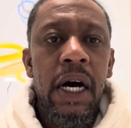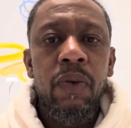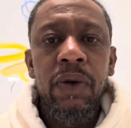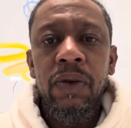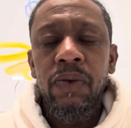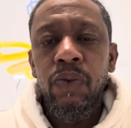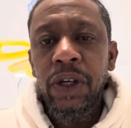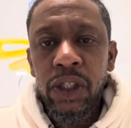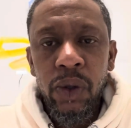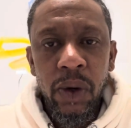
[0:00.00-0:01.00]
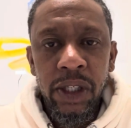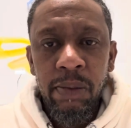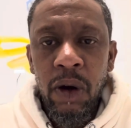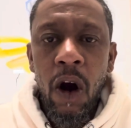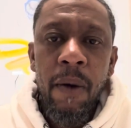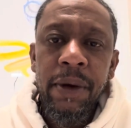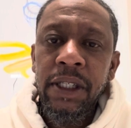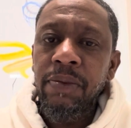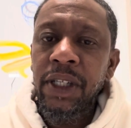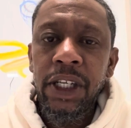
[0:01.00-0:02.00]
We resourced some garments,
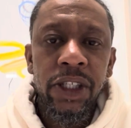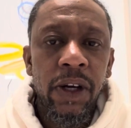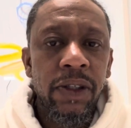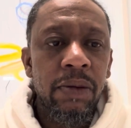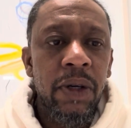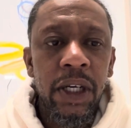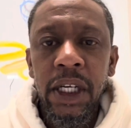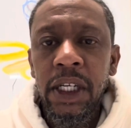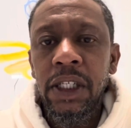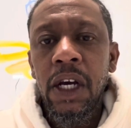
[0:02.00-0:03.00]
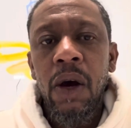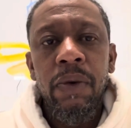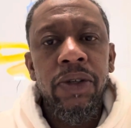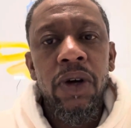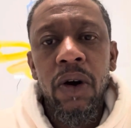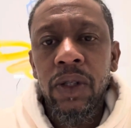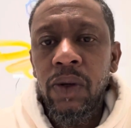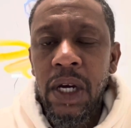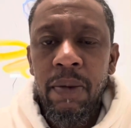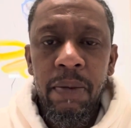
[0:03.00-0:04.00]
some t-shirts, some hoodies. We talked to a
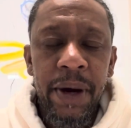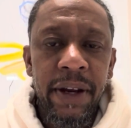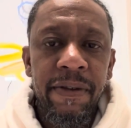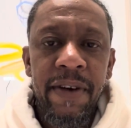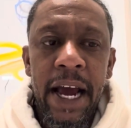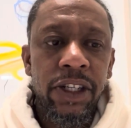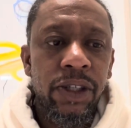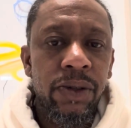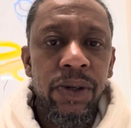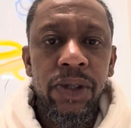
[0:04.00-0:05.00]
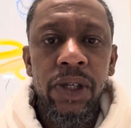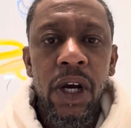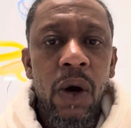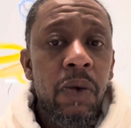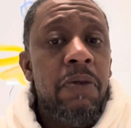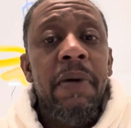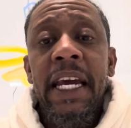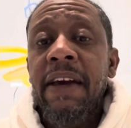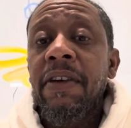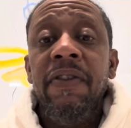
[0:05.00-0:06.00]
couple manufacturers. We may
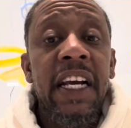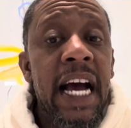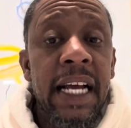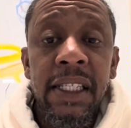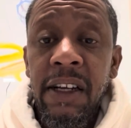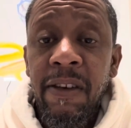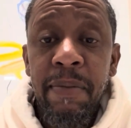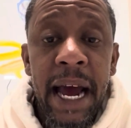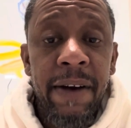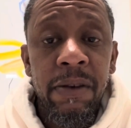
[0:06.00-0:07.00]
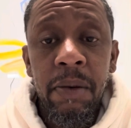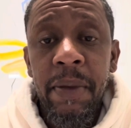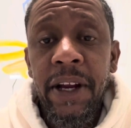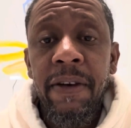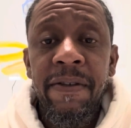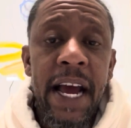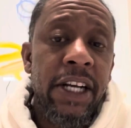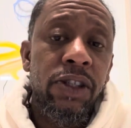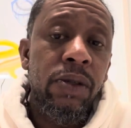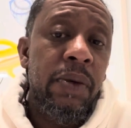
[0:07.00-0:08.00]
have even gotten stuff back from a
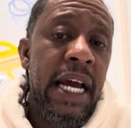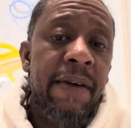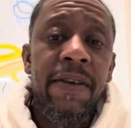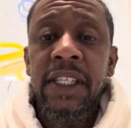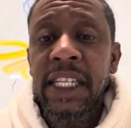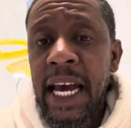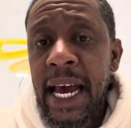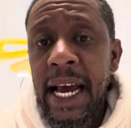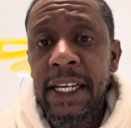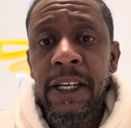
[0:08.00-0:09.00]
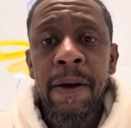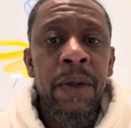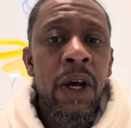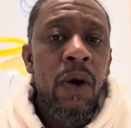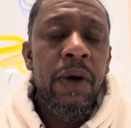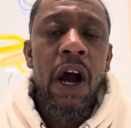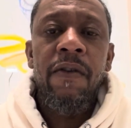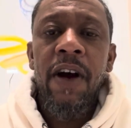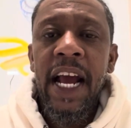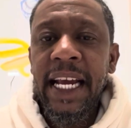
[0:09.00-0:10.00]
manufacturer. We have our tags. We have
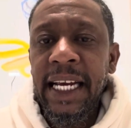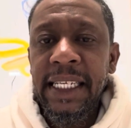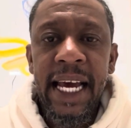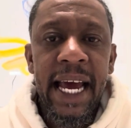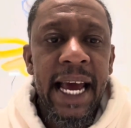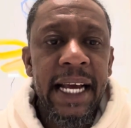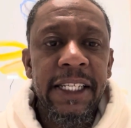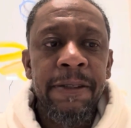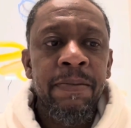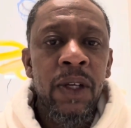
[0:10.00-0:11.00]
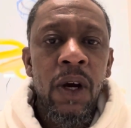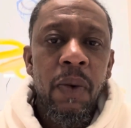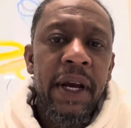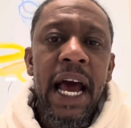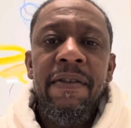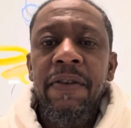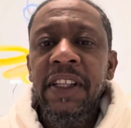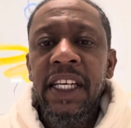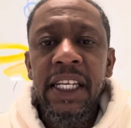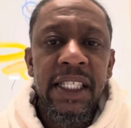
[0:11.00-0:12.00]
our hanging tags. We have
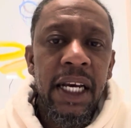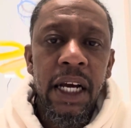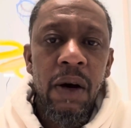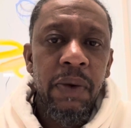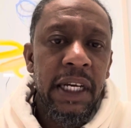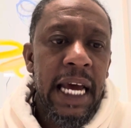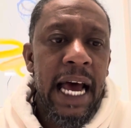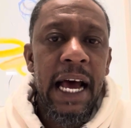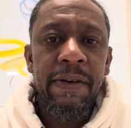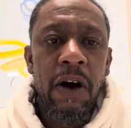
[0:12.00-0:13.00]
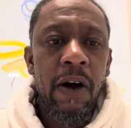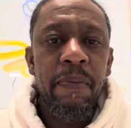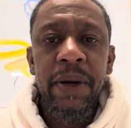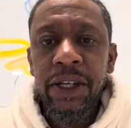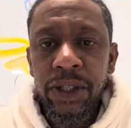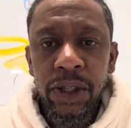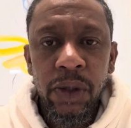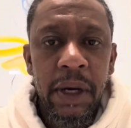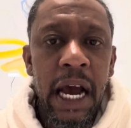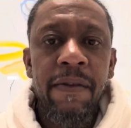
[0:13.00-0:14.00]
everything set up. We have our pictures.
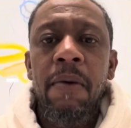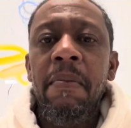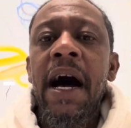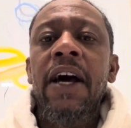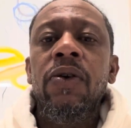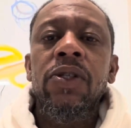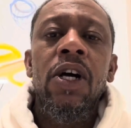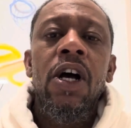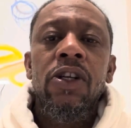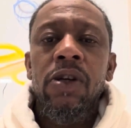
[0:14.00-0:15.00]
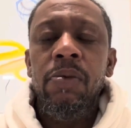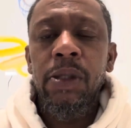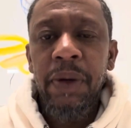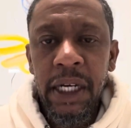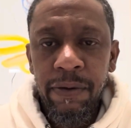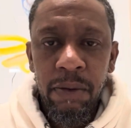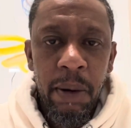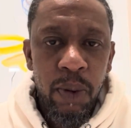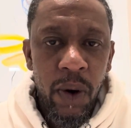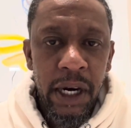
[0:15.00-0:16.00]
We have our models. So I'm speaking from a
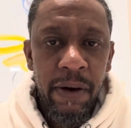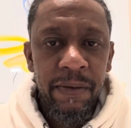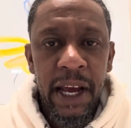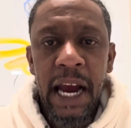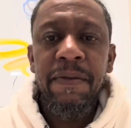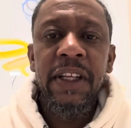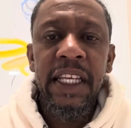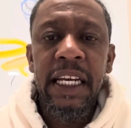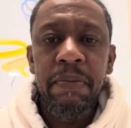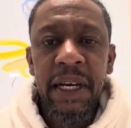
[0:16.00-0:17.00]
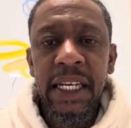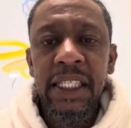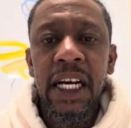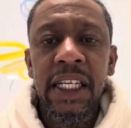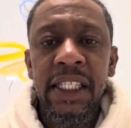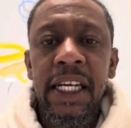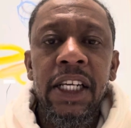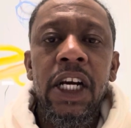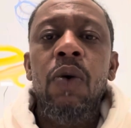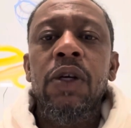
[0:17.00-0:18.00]
point of everything being done, set
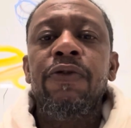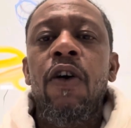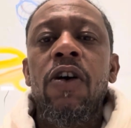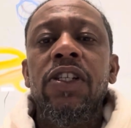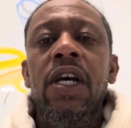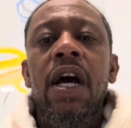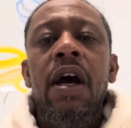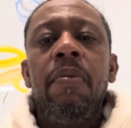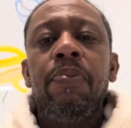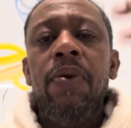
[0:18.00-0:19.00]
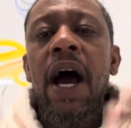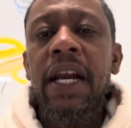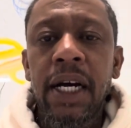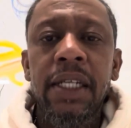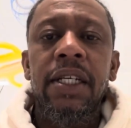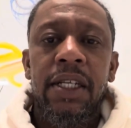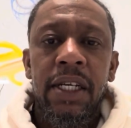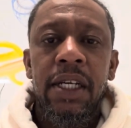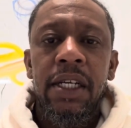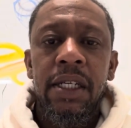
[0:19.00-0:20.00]
to go as far as product
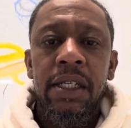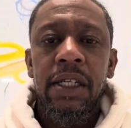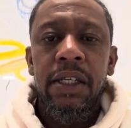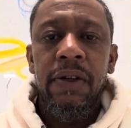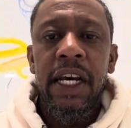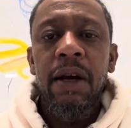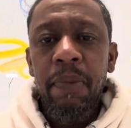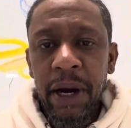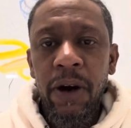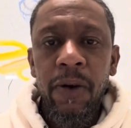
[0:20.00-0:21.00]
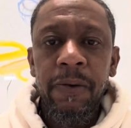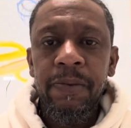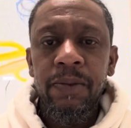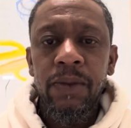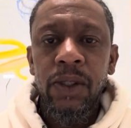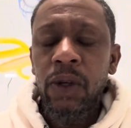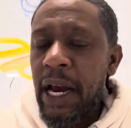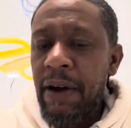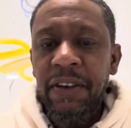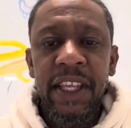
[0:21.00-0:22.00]
and apparel. So
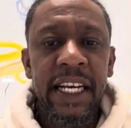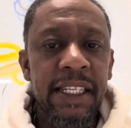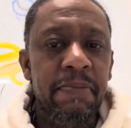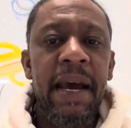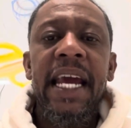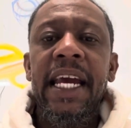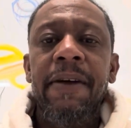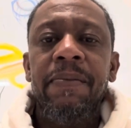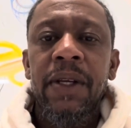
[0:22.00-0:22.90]
everything is made.